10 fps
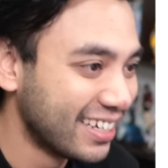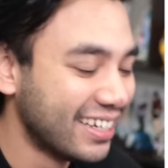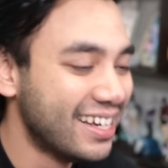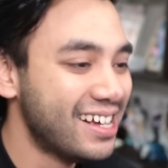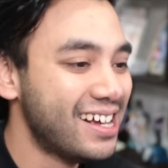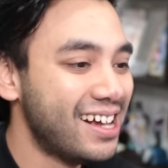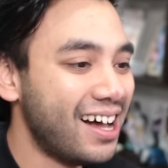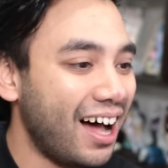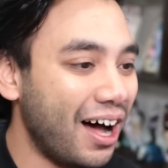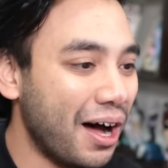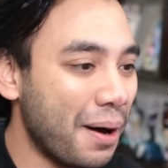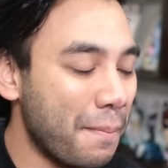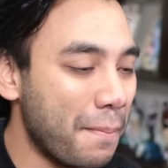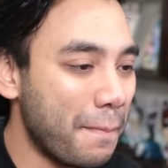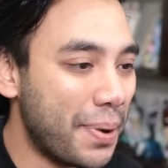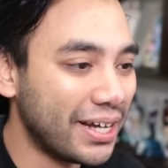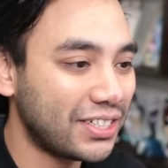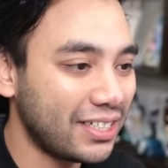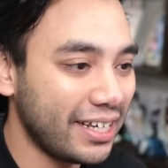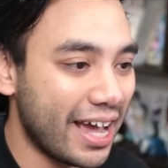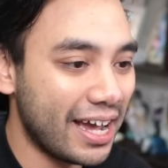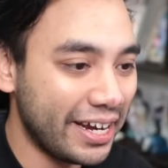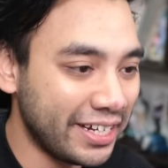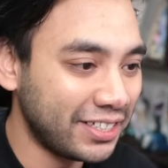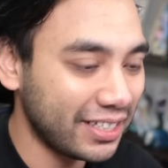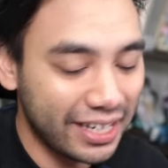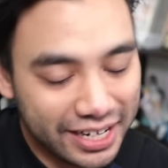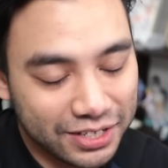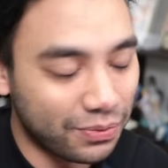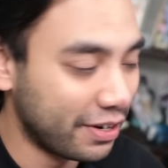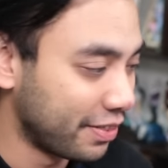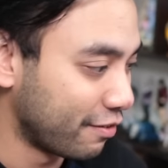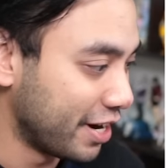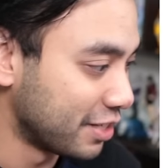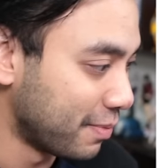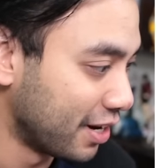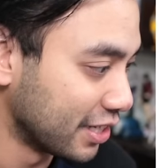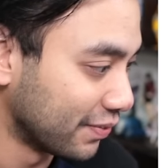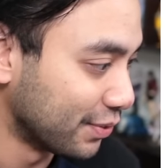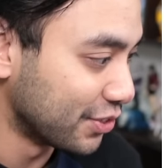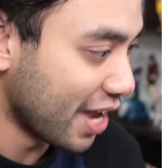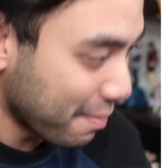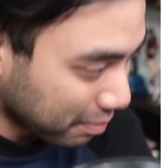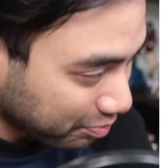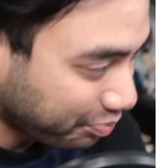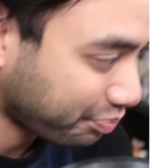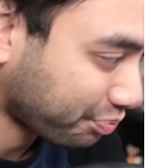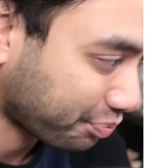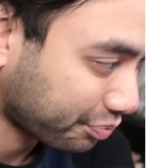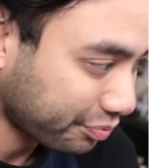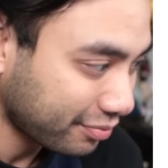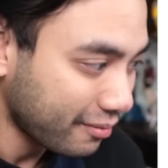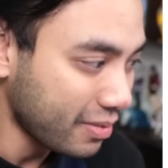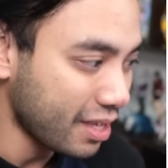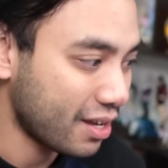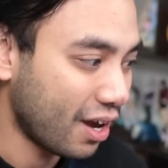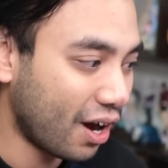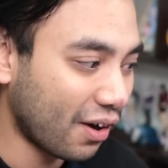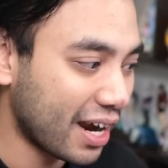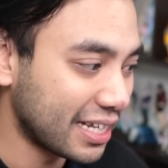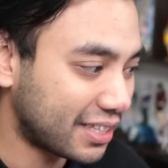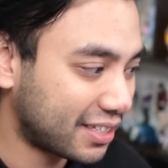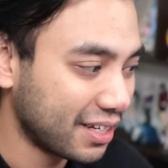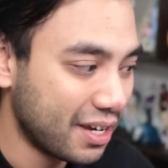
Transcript: But yeah, it is one of the greatest mangas of all time. All right,